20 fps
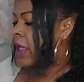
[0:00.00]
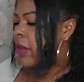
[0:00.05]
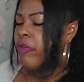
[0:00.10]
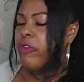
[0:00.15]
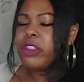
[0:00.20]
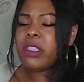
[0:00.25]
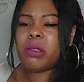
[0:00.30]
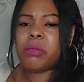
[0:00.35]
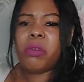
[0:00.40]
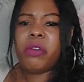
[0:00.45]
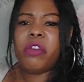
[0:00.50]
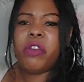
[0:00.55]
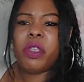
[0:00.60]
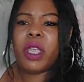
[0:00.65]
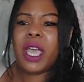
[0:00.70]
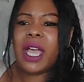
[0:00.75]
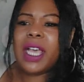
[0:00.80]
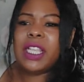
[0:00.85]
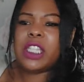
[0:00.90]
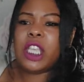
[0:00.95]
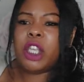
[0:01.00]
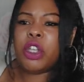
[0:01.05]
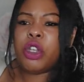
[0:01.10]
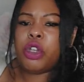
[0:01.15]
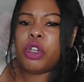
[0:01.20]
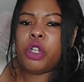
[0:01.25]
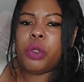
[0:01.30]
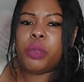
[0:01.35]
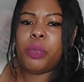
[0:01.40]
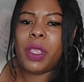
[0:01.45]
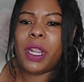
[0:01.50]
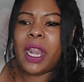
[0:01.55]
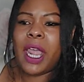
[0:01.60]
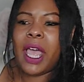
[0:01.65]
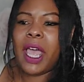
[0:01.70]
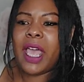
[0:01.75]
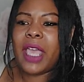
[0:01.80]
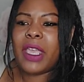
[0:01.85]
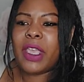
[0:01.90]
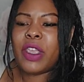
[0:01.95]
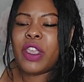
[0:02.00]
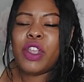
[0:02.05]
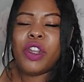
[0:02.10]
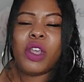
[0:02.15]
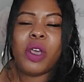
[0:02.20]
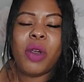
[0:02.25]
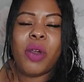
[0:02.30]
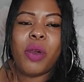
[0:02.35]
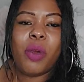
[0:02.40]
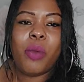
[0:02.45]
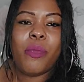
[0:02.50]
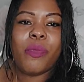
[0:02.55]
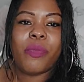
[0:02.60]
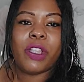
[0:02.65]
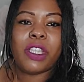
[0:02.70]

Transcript: For some of you guys, it could be like, you know,